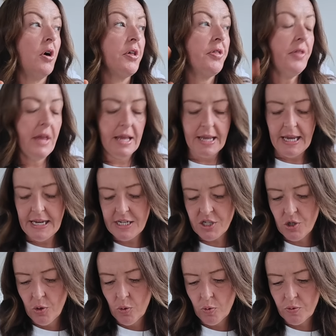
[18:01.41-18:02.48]
I think, it's
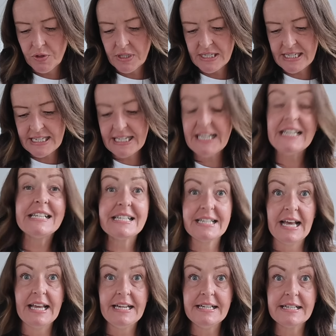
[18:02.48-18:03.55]
called the Skin
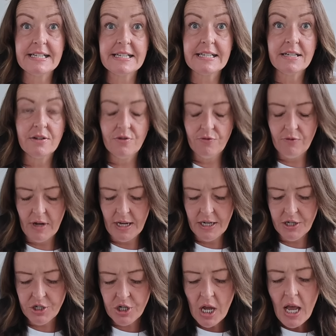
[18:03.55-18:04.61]
Saints
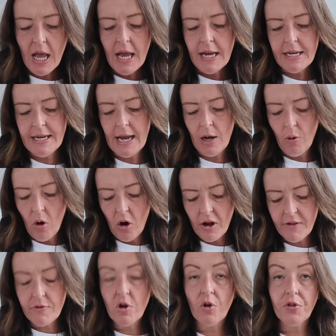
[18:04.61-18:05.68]
range. Now,
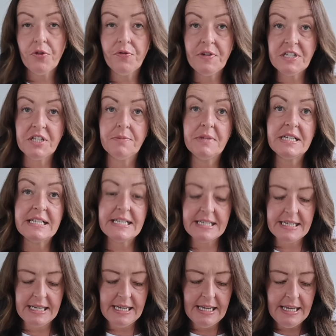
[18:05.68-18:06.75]
I've got the vitamin
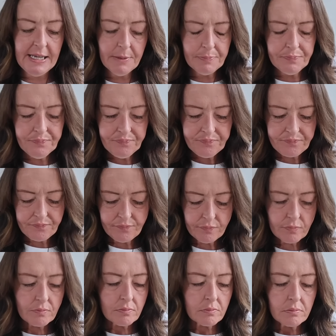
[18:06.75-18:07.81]
C.
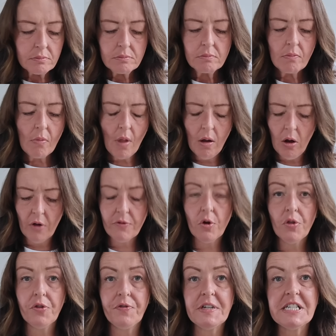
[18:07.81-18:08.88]
I've
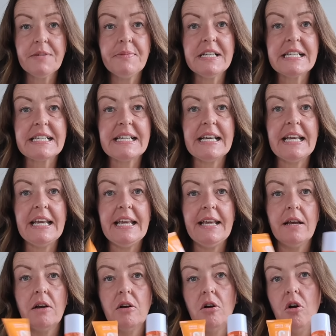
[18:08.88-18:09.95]
got the vitamin
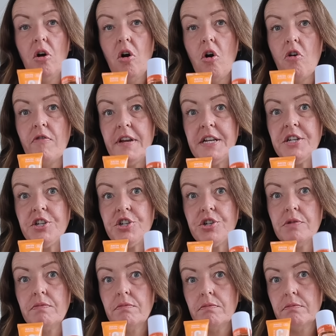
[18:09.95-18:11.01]
C orange